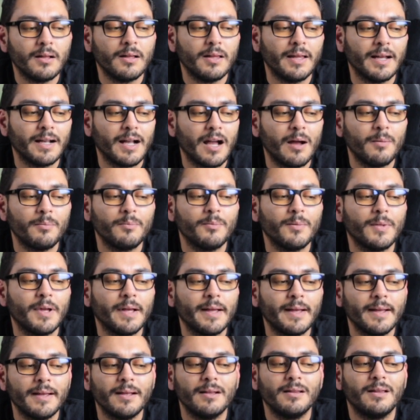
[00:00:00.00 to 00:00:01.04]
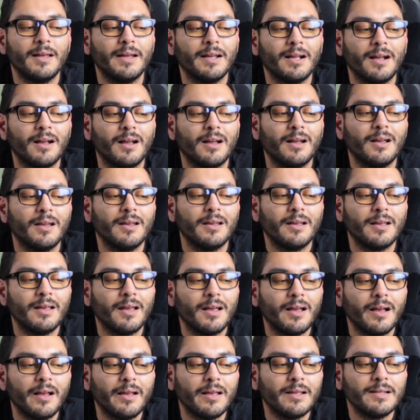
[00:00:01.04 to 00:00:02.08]
Like, I'm like,
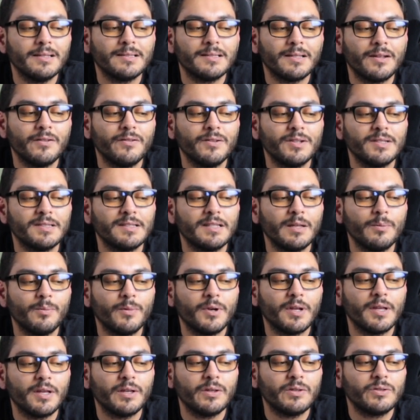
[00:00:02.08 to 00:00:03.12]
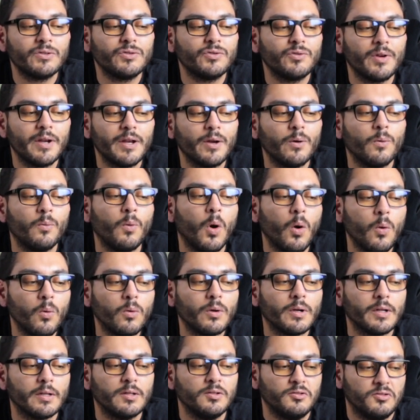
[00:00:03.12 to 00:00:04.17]
instead of just keeping it straight
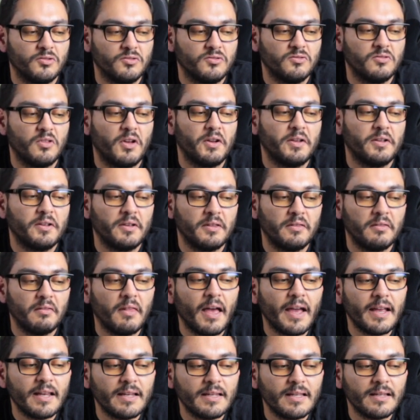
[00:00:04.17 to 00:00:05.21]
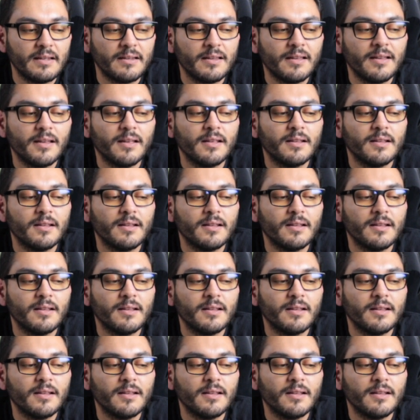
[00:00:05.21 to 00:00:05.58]
woke and just like enlightening,